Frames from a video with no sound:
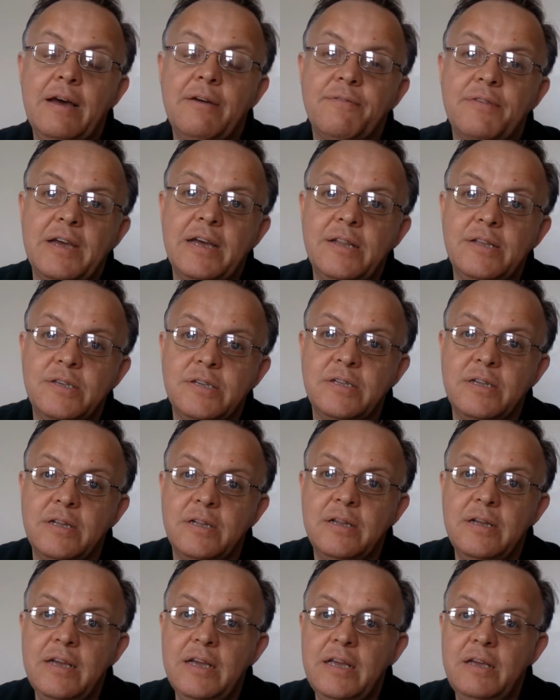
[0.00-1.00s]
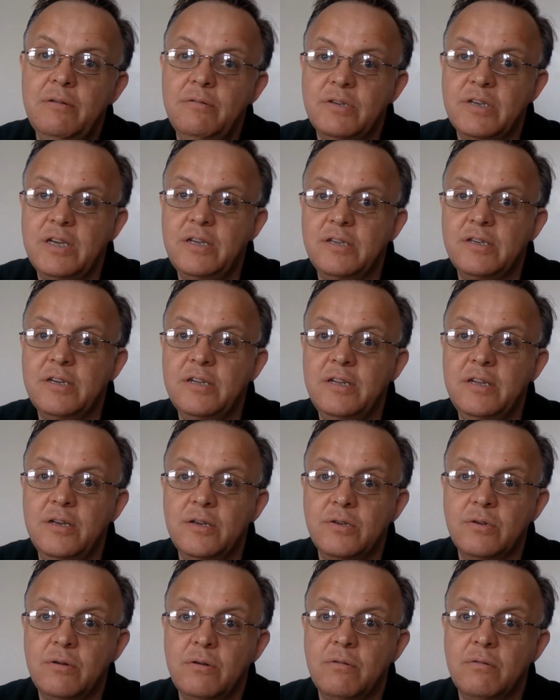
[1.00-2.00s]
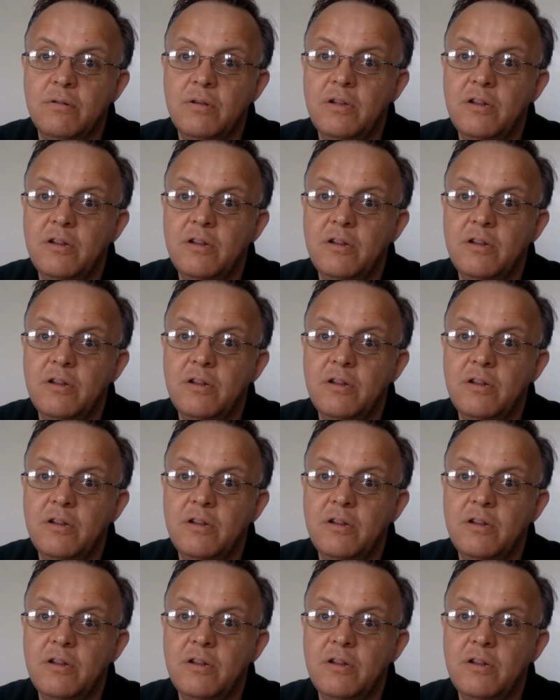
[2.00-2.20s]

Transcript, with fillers: Afghanistan. He was 18 years old.